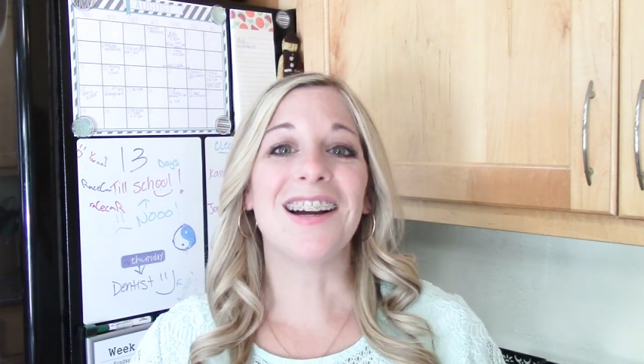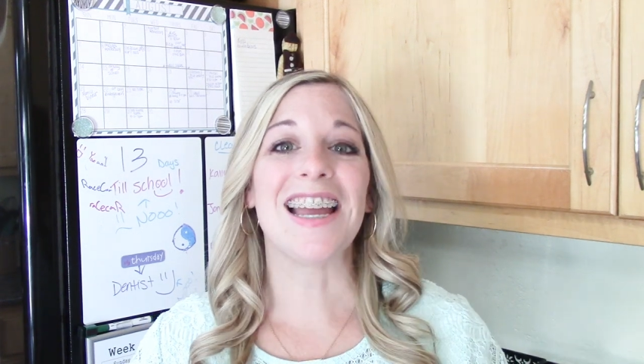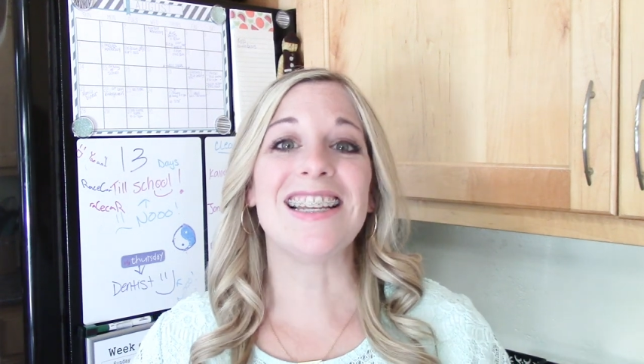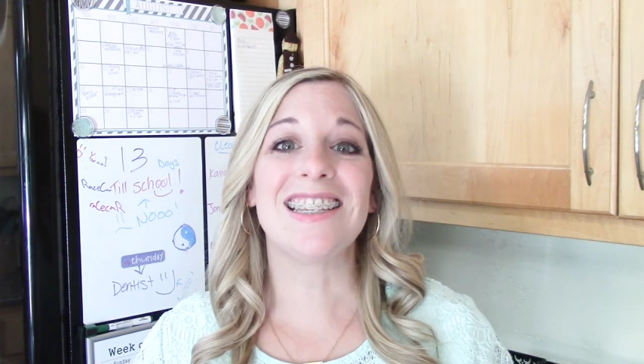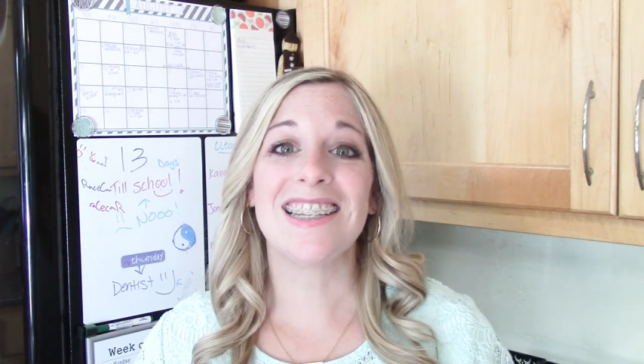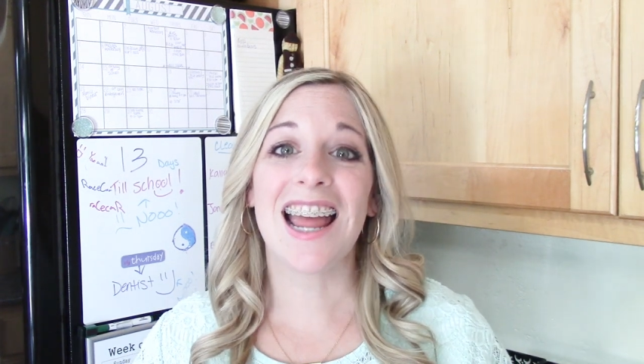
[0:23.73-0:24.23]

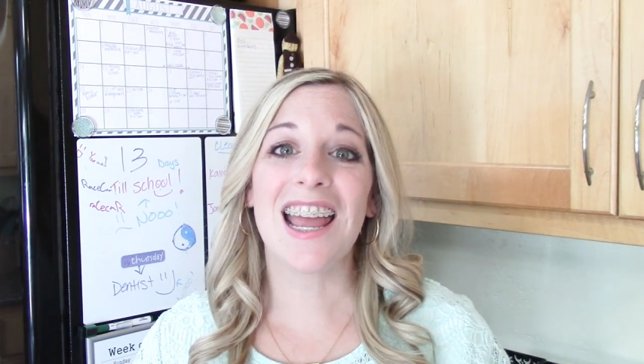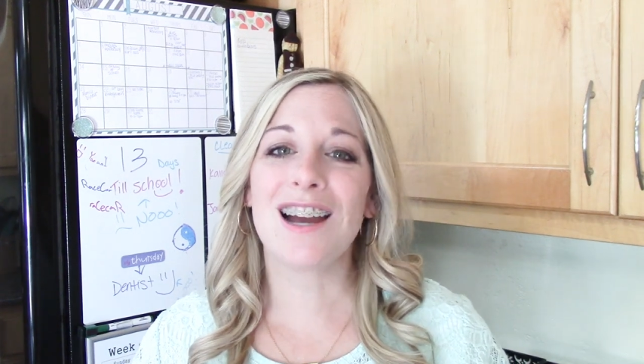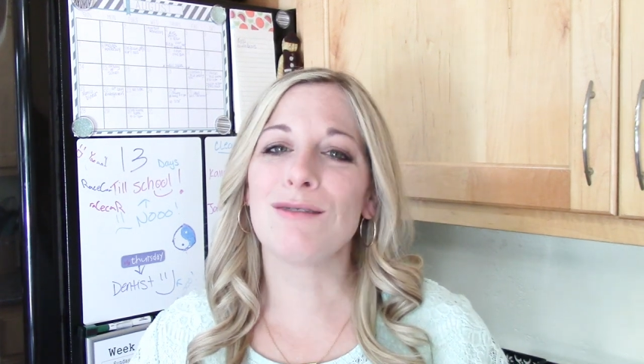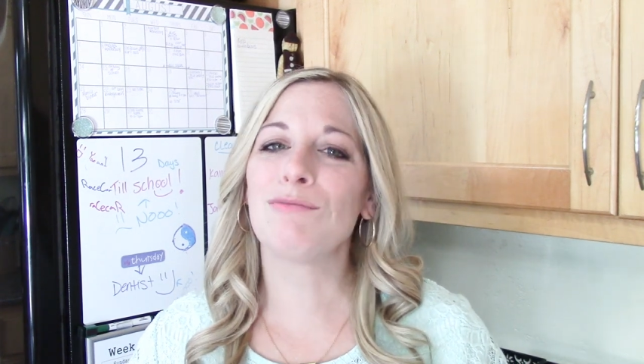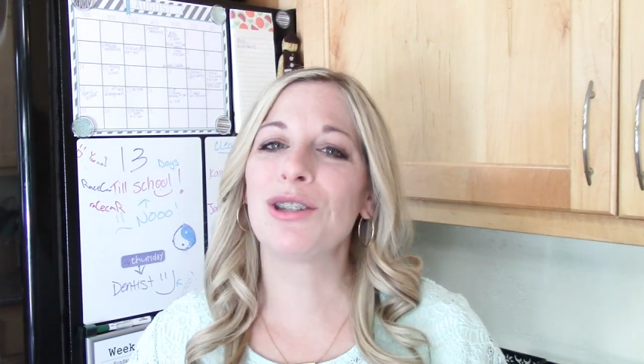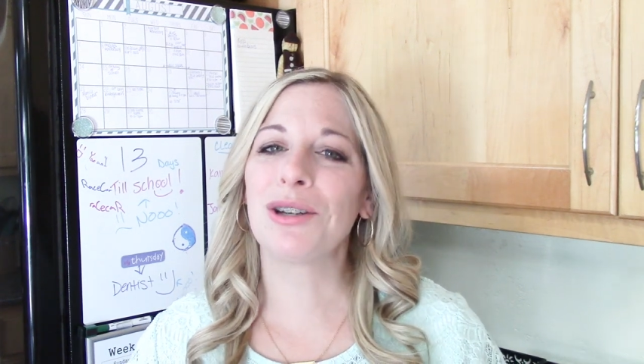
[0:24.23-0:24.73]
Okay, today
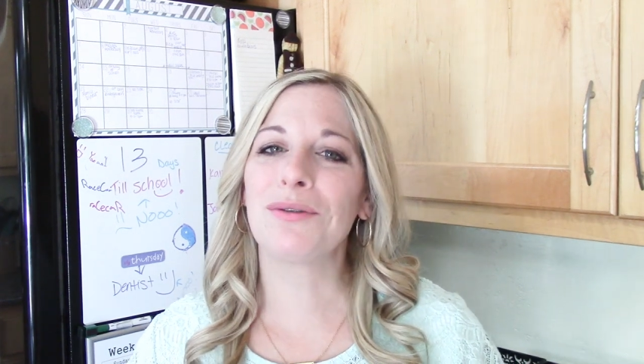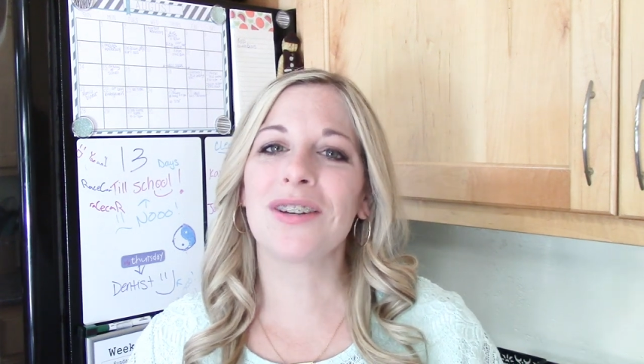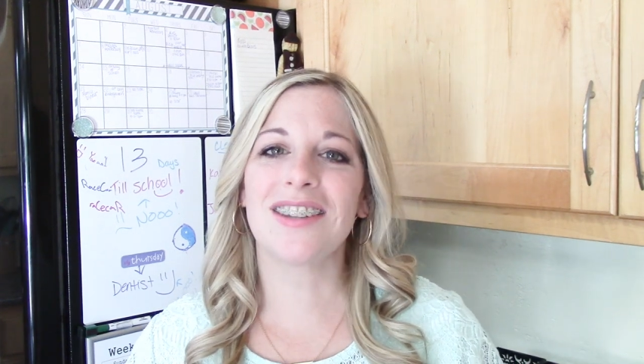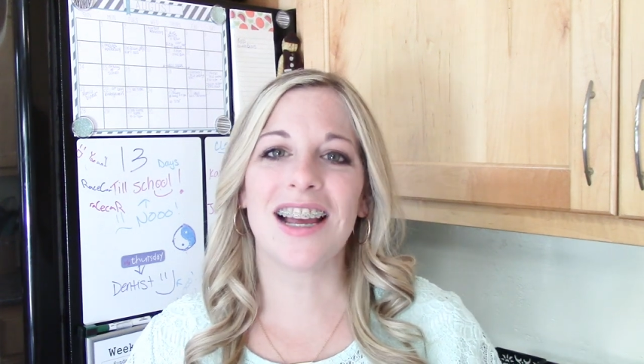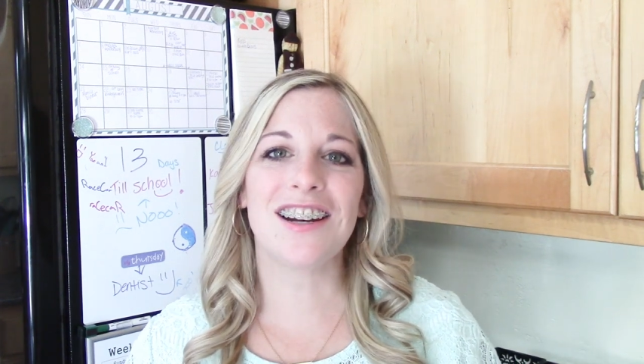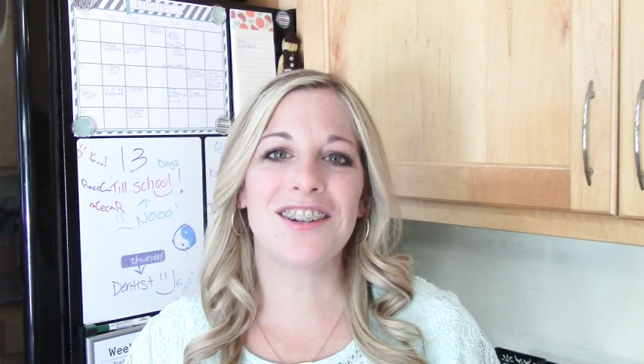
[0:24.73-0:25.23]
I'm so
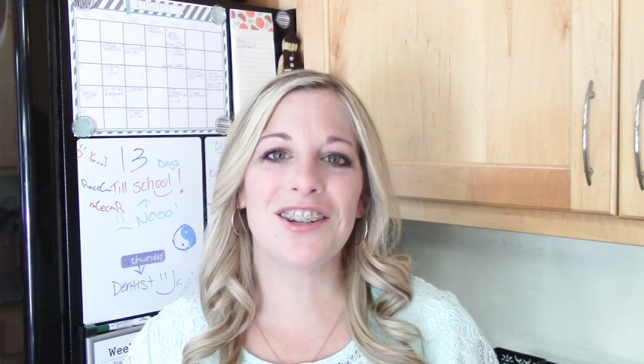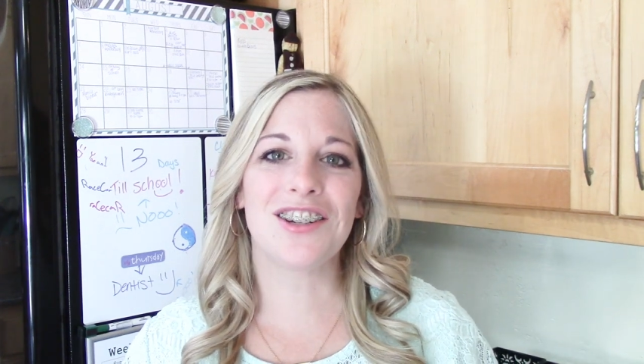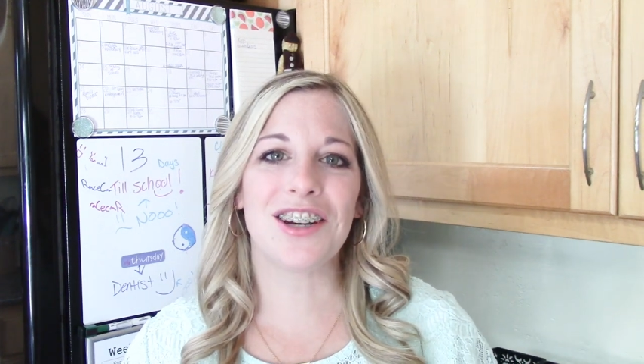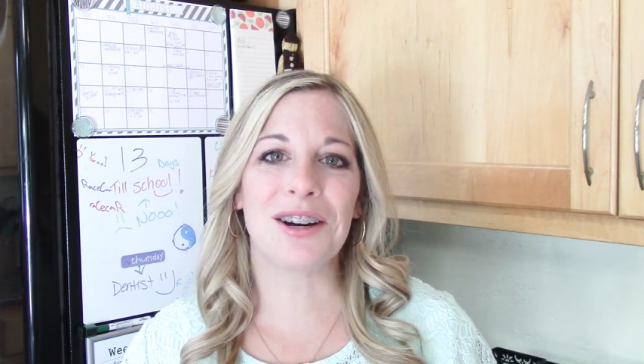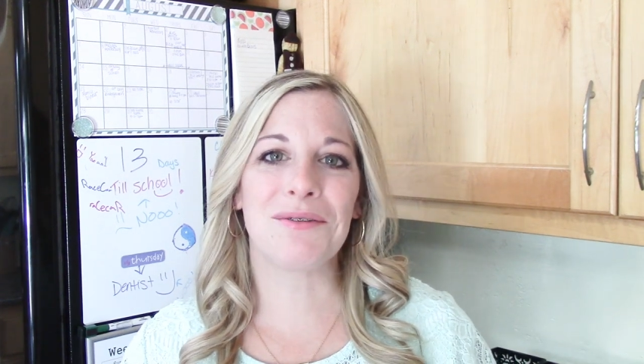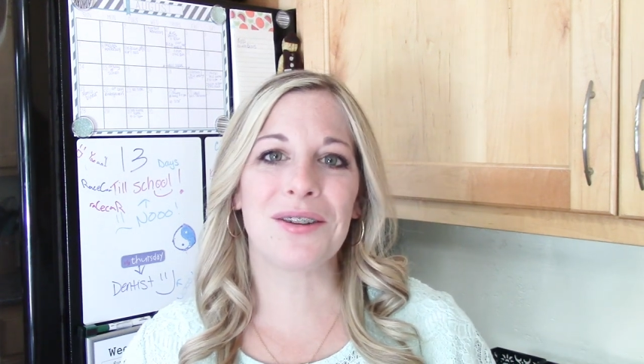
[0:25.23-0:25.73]
excited to
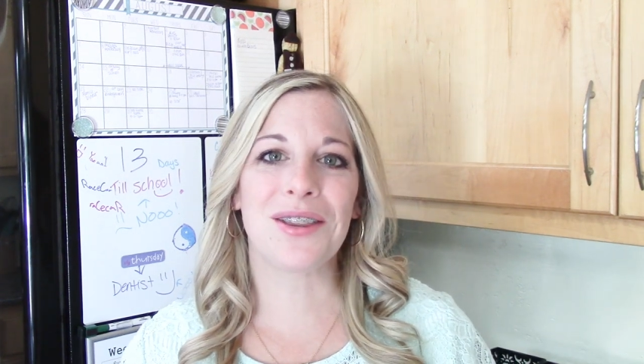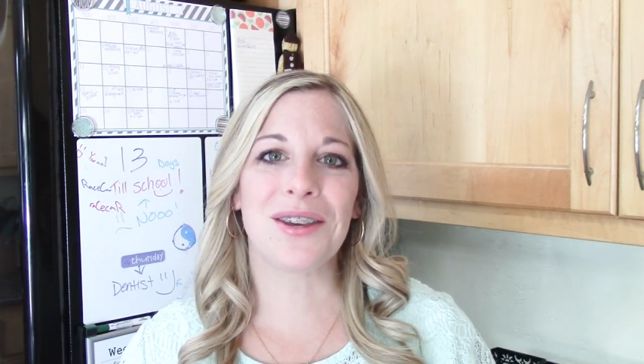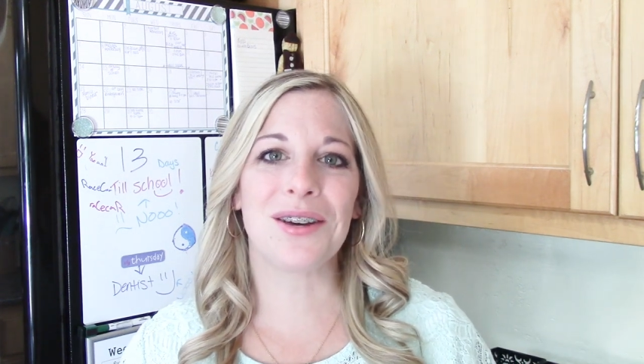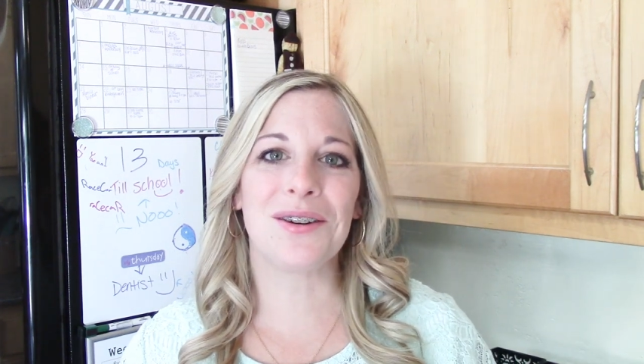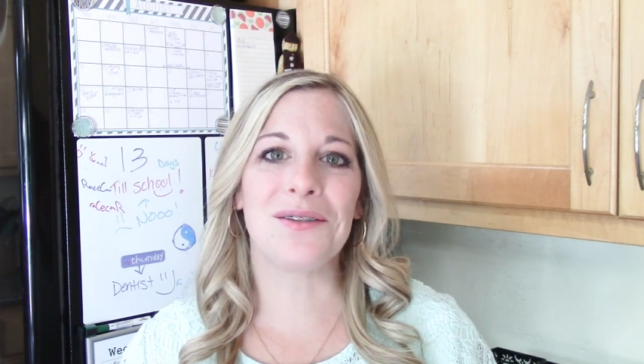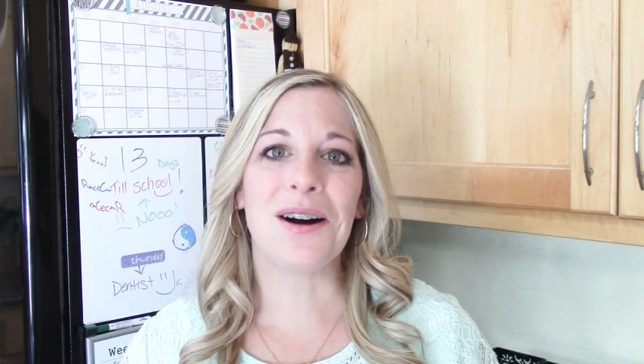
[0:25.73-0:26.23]
share with
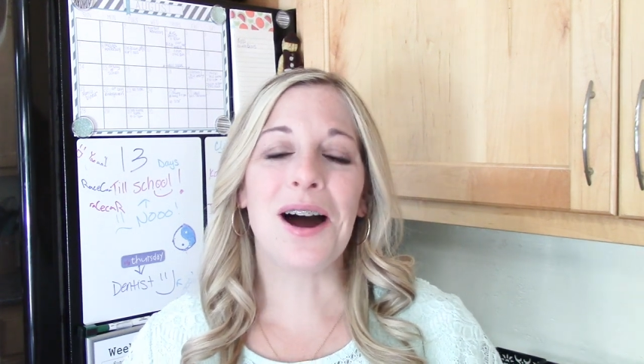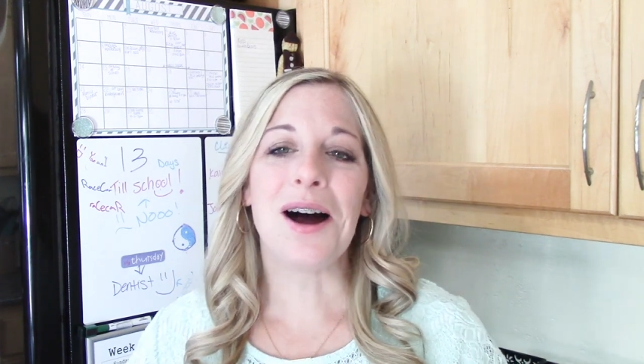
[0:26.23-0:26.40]
you